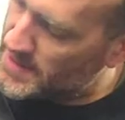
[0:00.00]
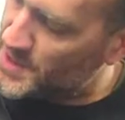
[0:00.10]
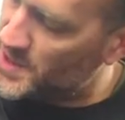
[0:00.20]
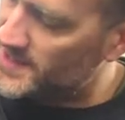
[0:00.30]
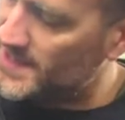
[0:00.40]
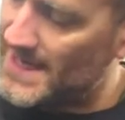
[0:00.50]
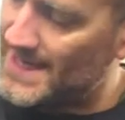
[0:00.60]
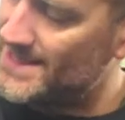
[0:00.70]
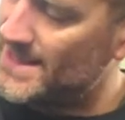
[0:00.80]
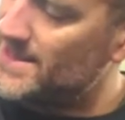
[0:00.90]
it's just an
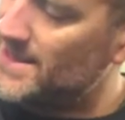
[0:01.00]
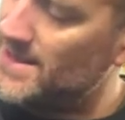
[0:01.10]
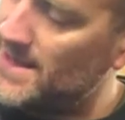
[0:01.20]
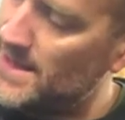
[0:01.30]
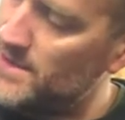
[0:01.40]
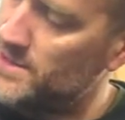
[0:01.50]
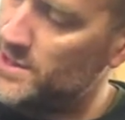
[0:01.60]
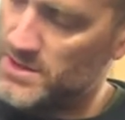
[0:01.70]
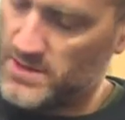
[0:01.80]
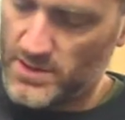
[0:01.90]
aesthetic thing,
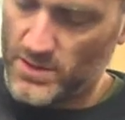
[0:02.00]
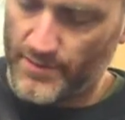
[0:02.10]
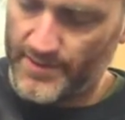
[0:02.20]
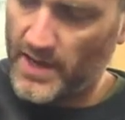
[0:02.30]
it's just a soft